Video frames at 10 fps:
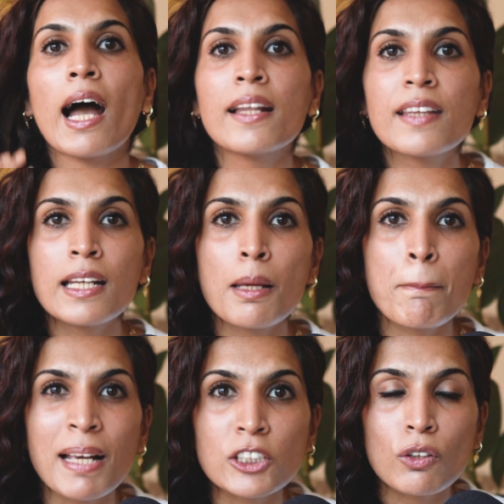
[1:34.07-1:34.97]
And then it
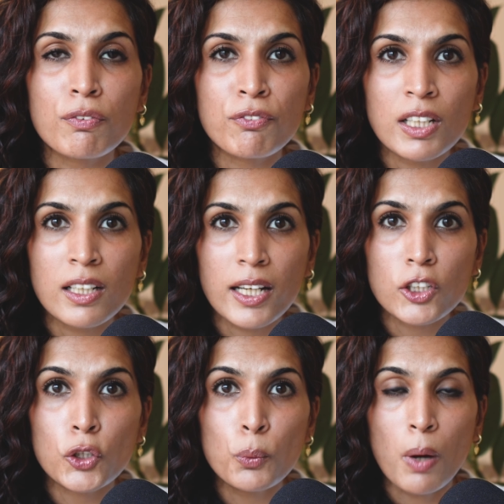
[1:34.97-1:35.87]
makes you feel
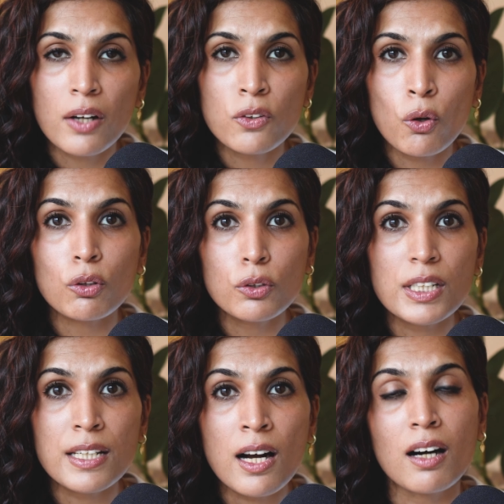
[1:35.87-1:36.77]
like you are not
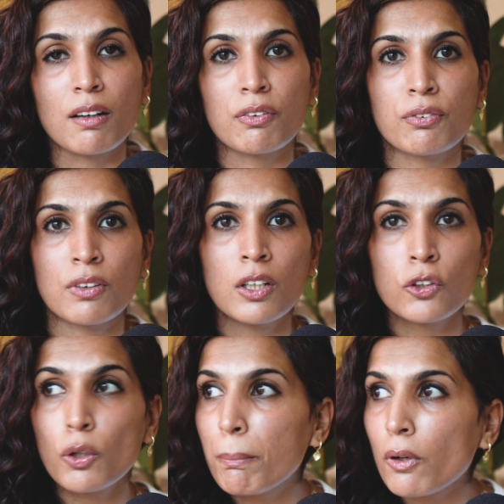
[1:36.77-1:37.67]
good enough.
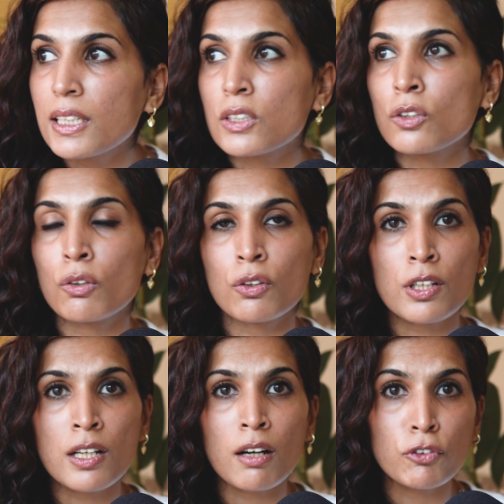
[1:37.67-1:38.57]
Your body's not good
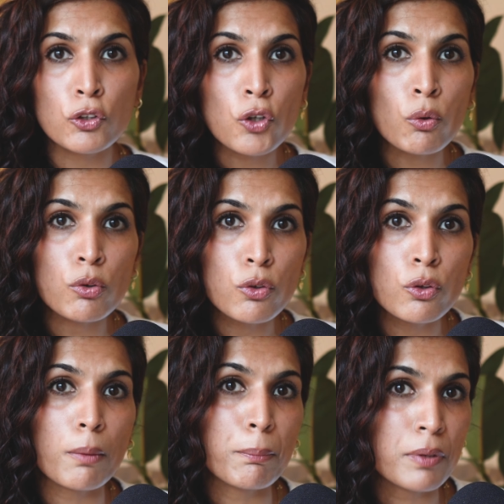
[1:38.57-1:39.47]
enough. You don't
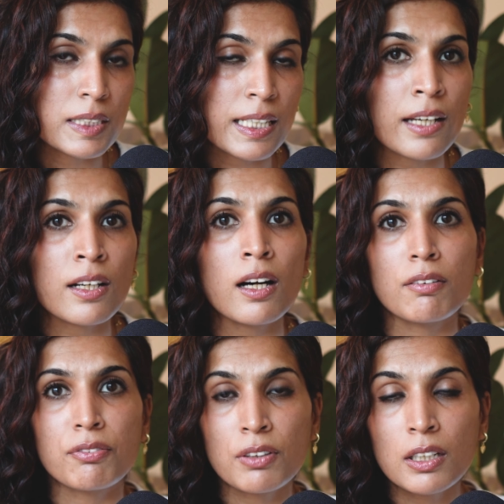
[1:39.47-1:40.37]
look pretty
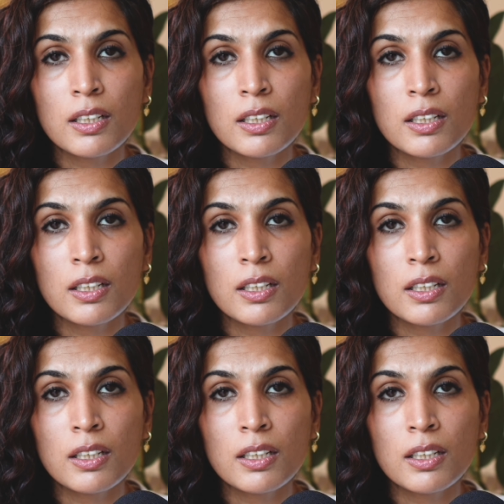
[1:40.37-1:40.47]
enough.